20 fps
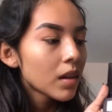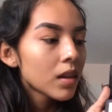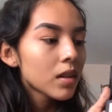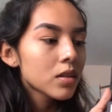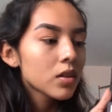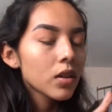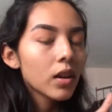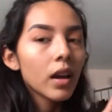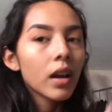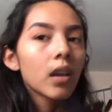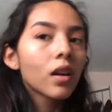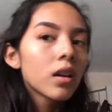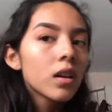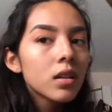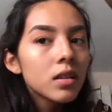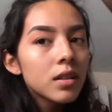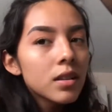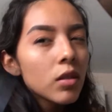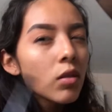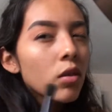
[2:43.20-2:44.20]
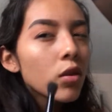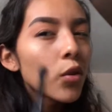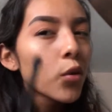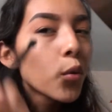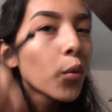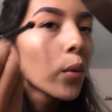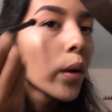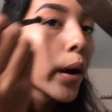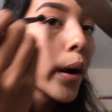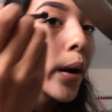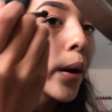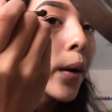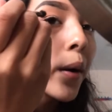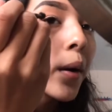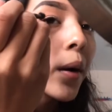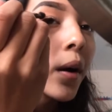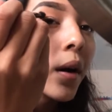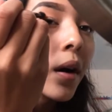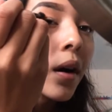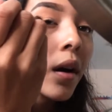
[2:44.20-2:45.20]
It's okay, it's still gonna work.
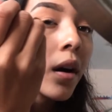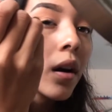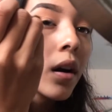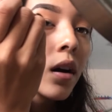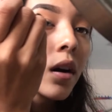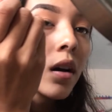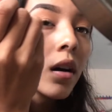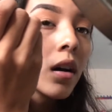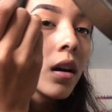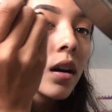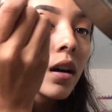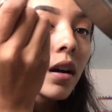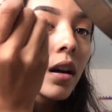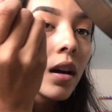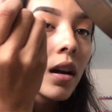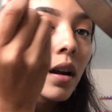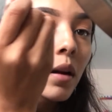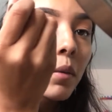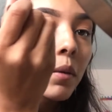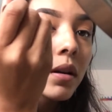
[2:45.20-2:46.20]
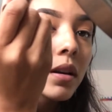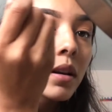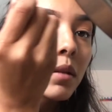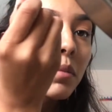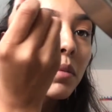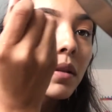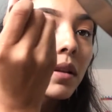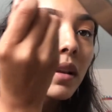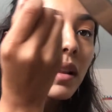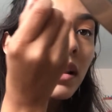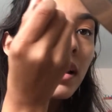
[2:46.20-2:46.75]
And I'm gonna be